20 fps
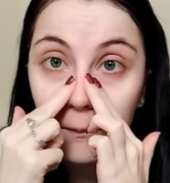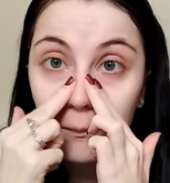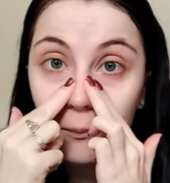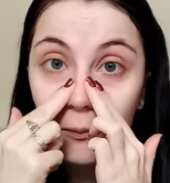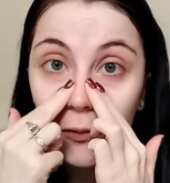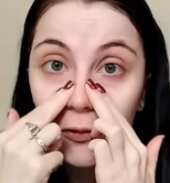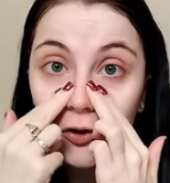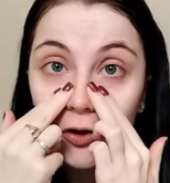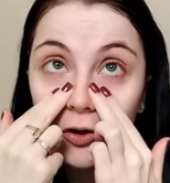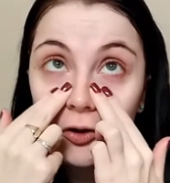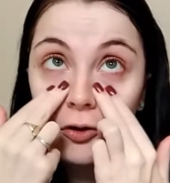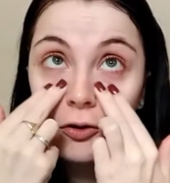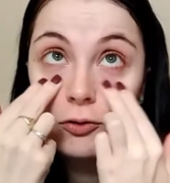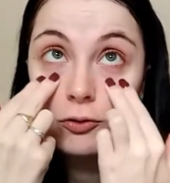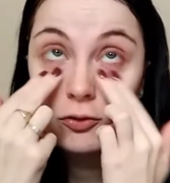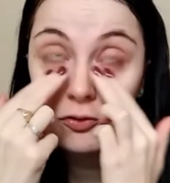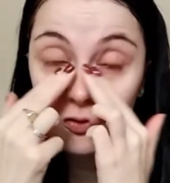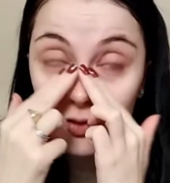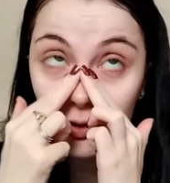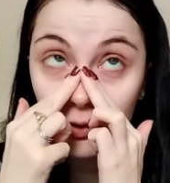My
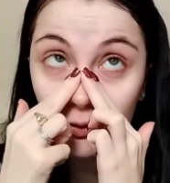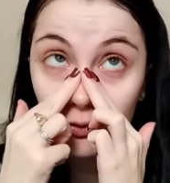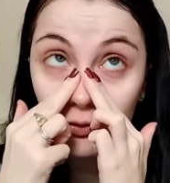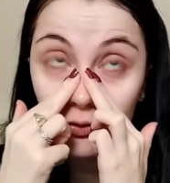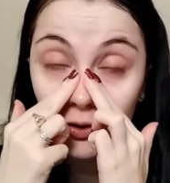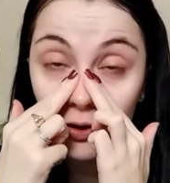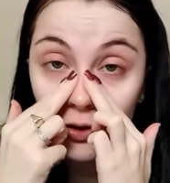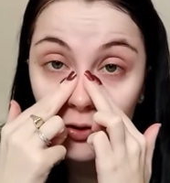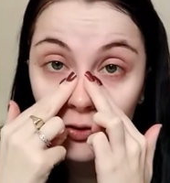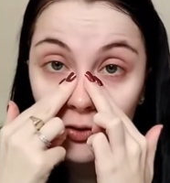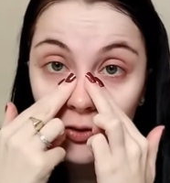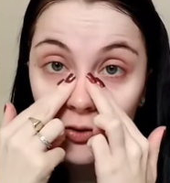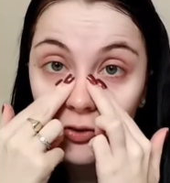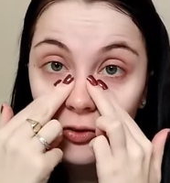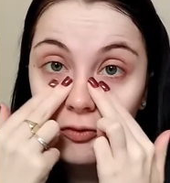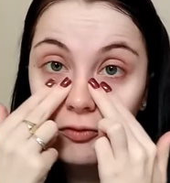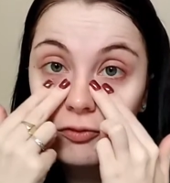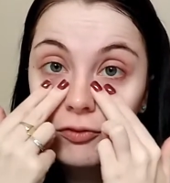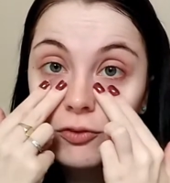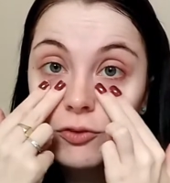nose feels nice and
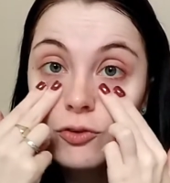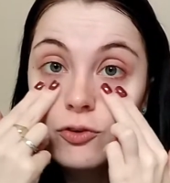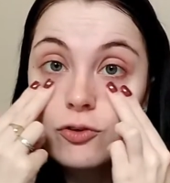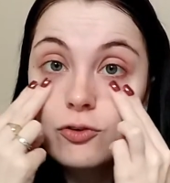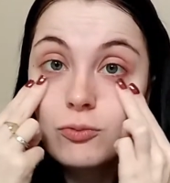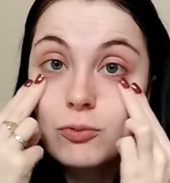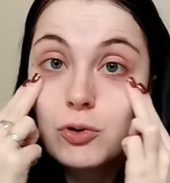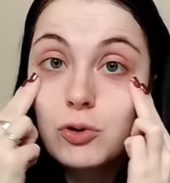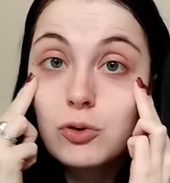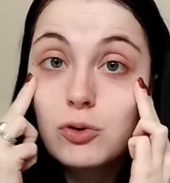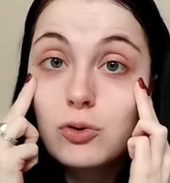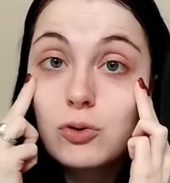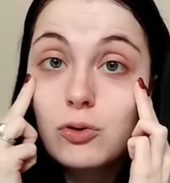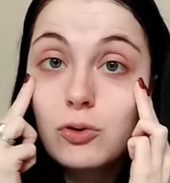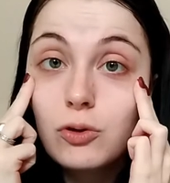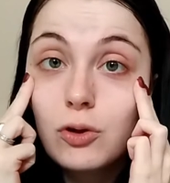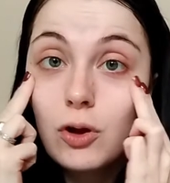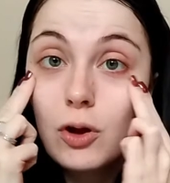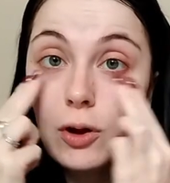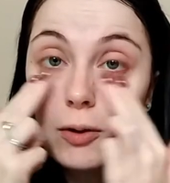soft and smooth,
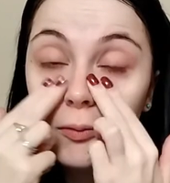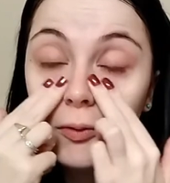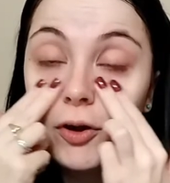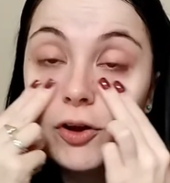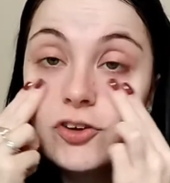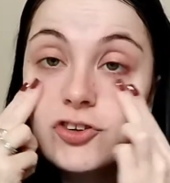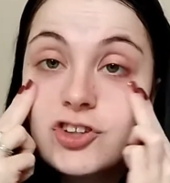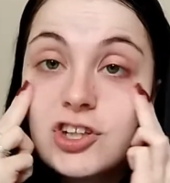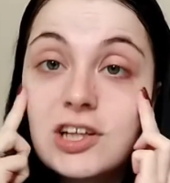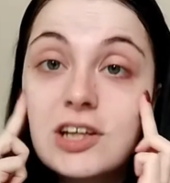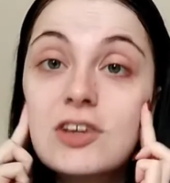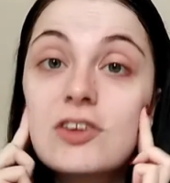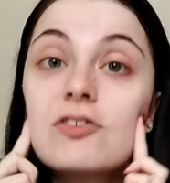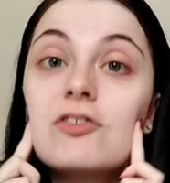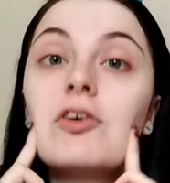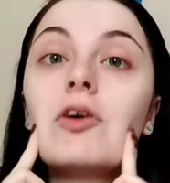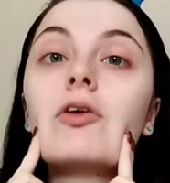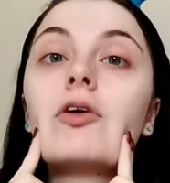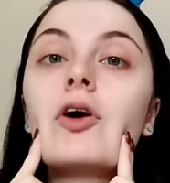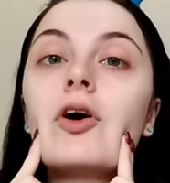my cheeks
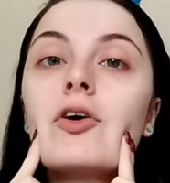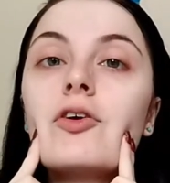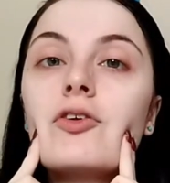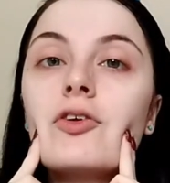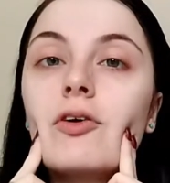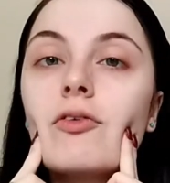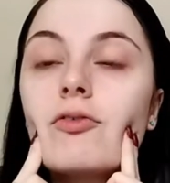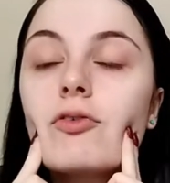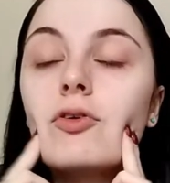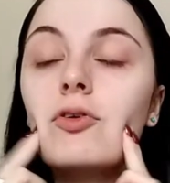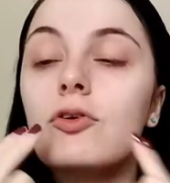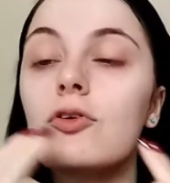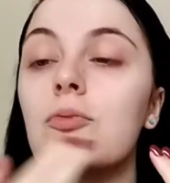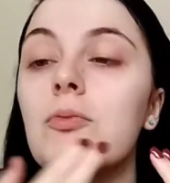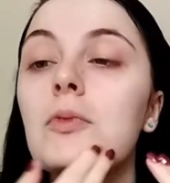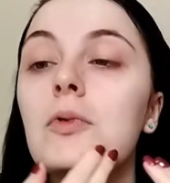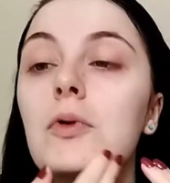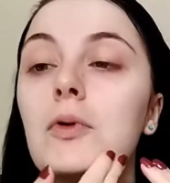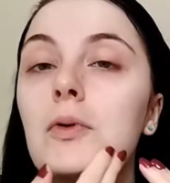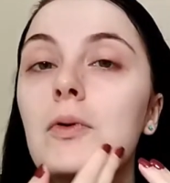feel nice, soft and
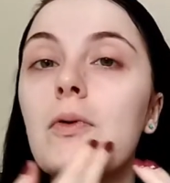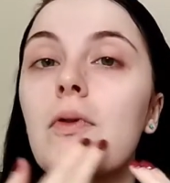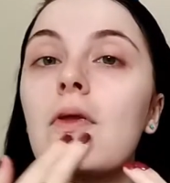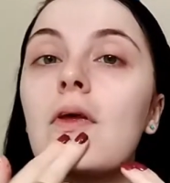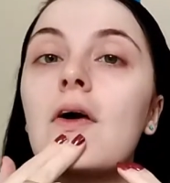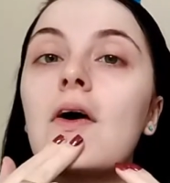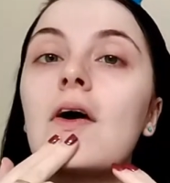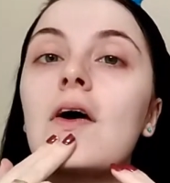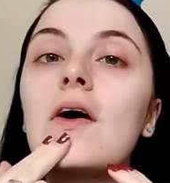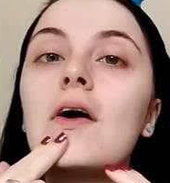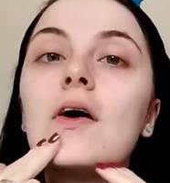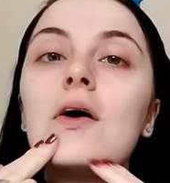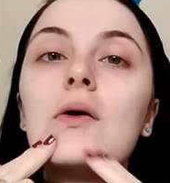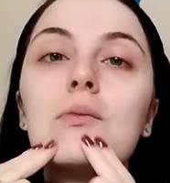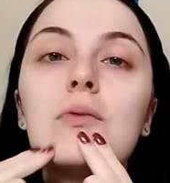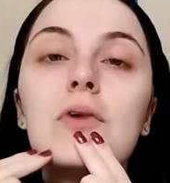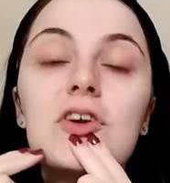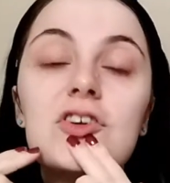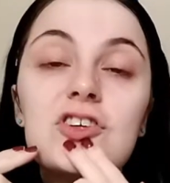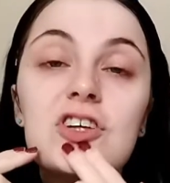smooth.
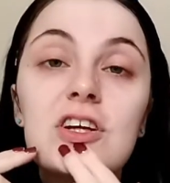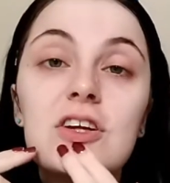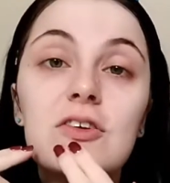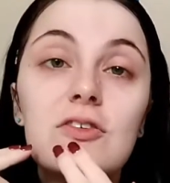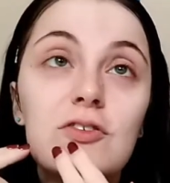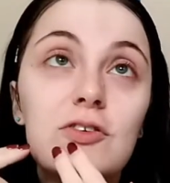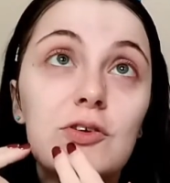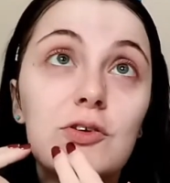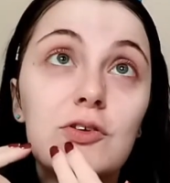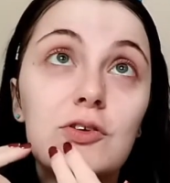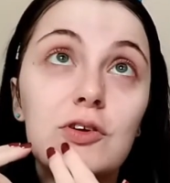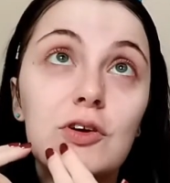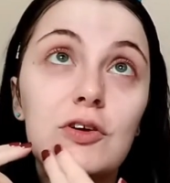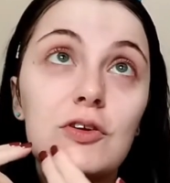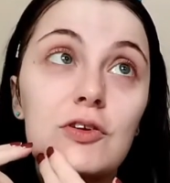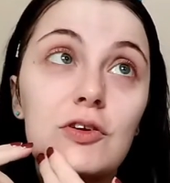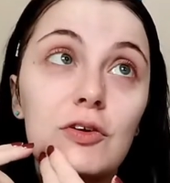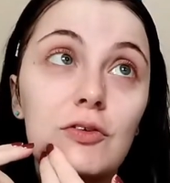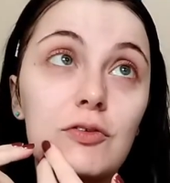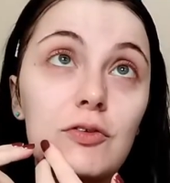My chin feels
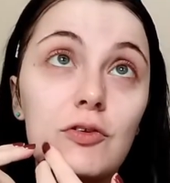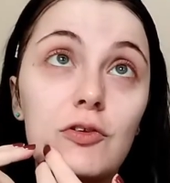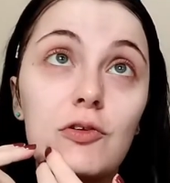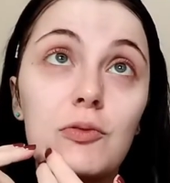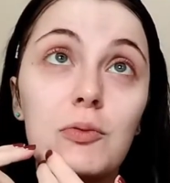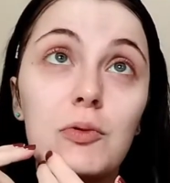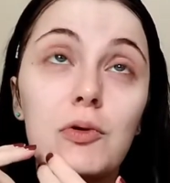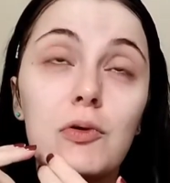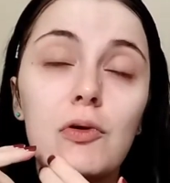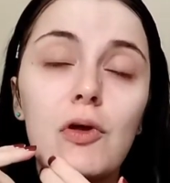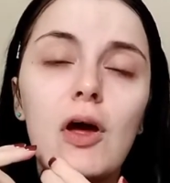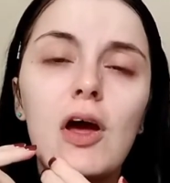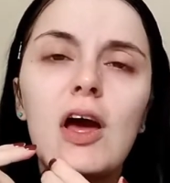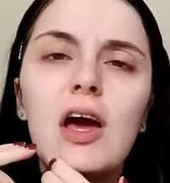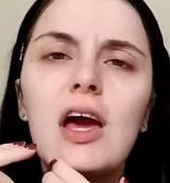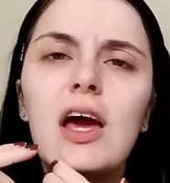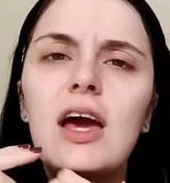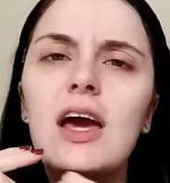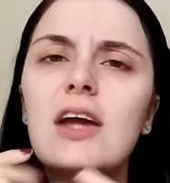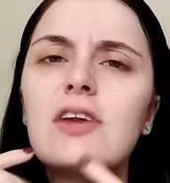nice, soft and smooth.
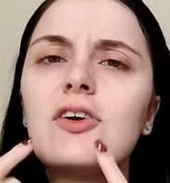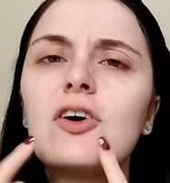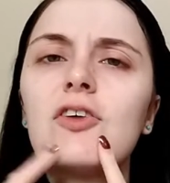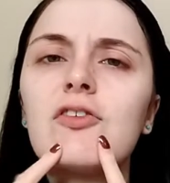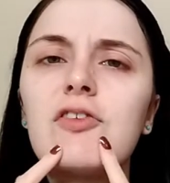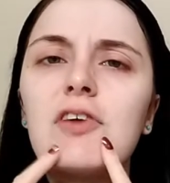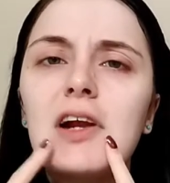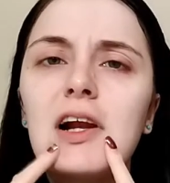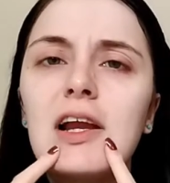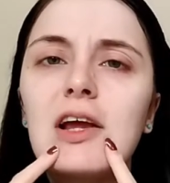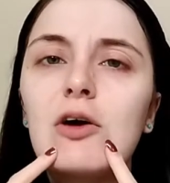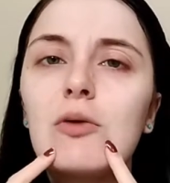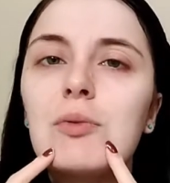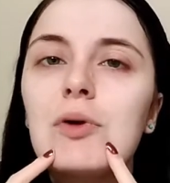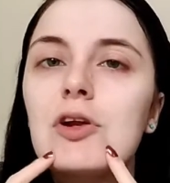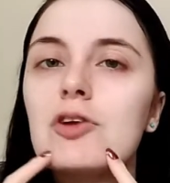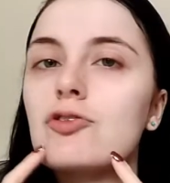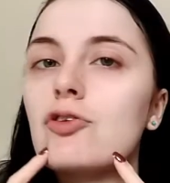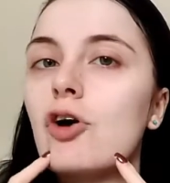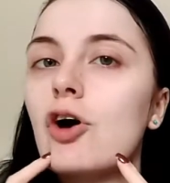It does feel a little
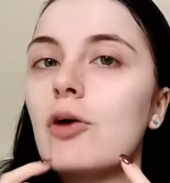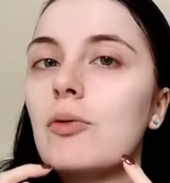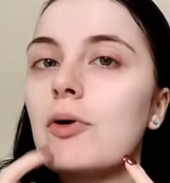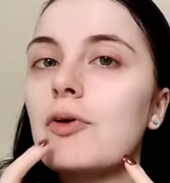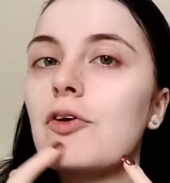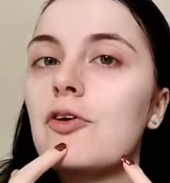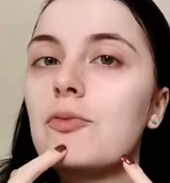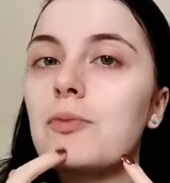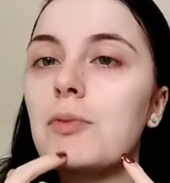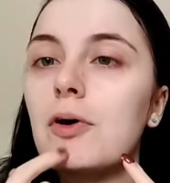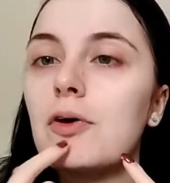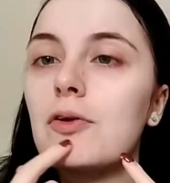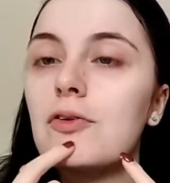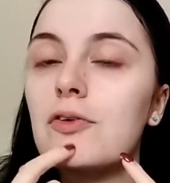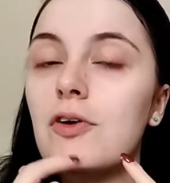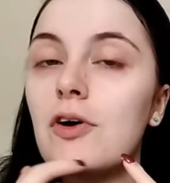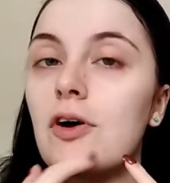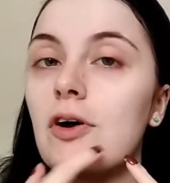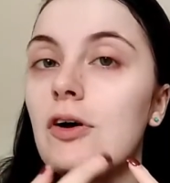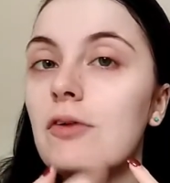bit dry where the spots
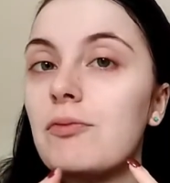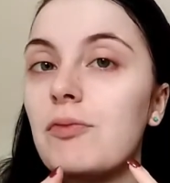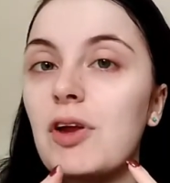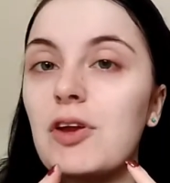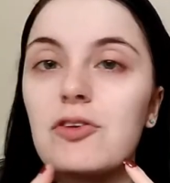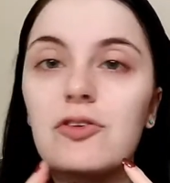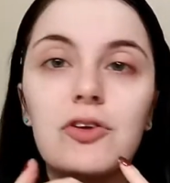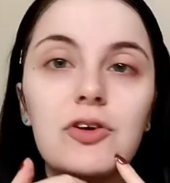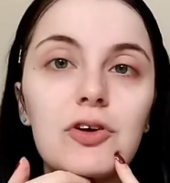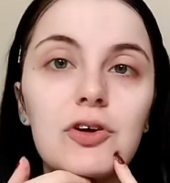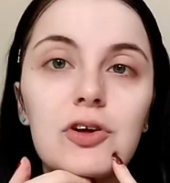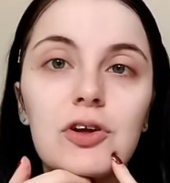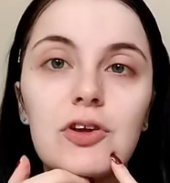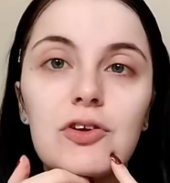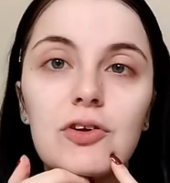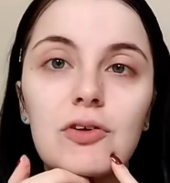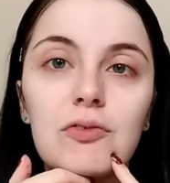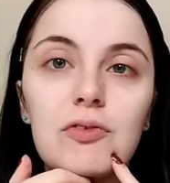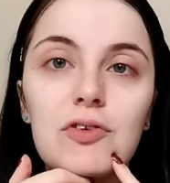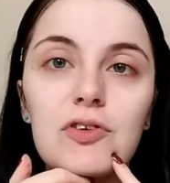are. That's good.
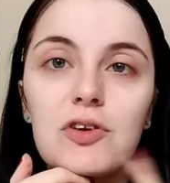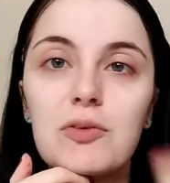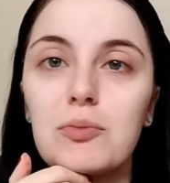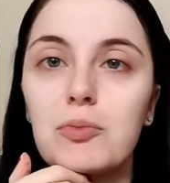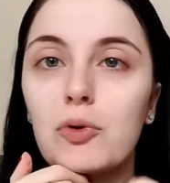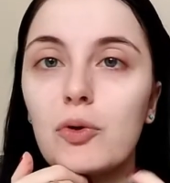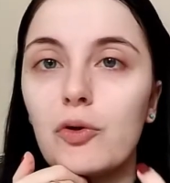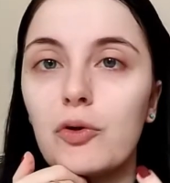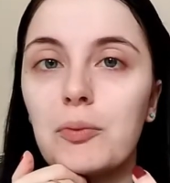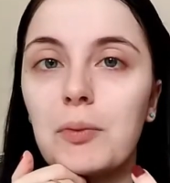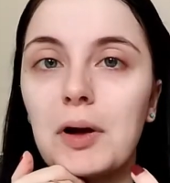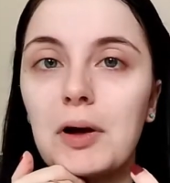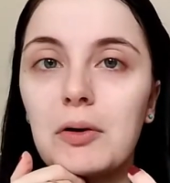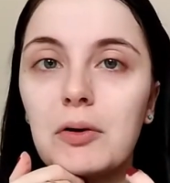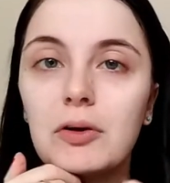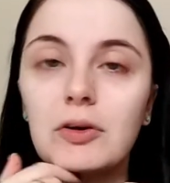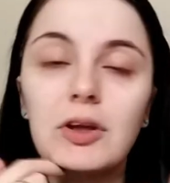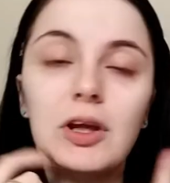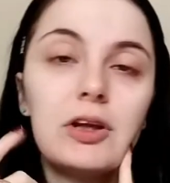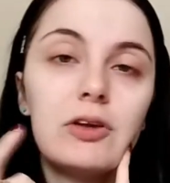It's obviously brought them
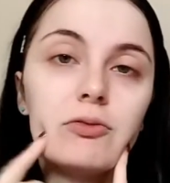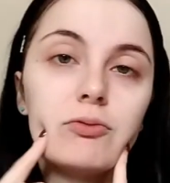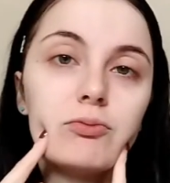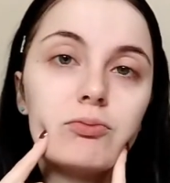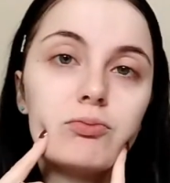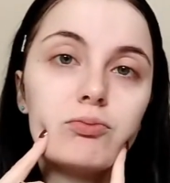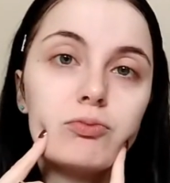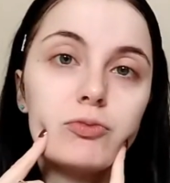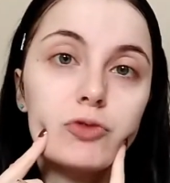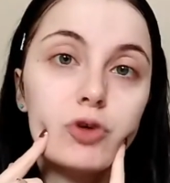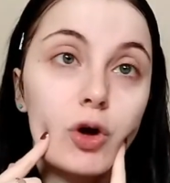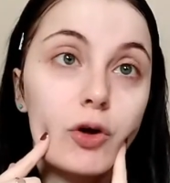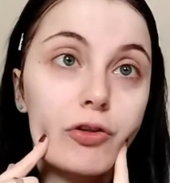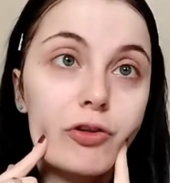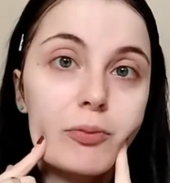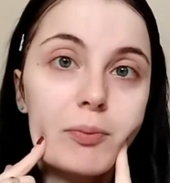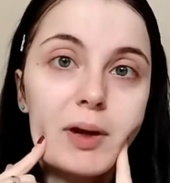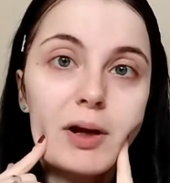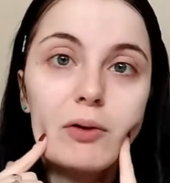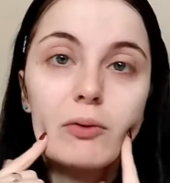out and then dried
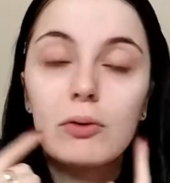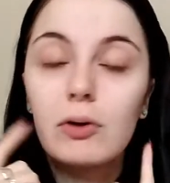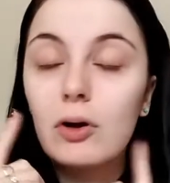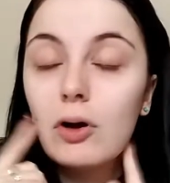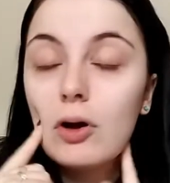them out.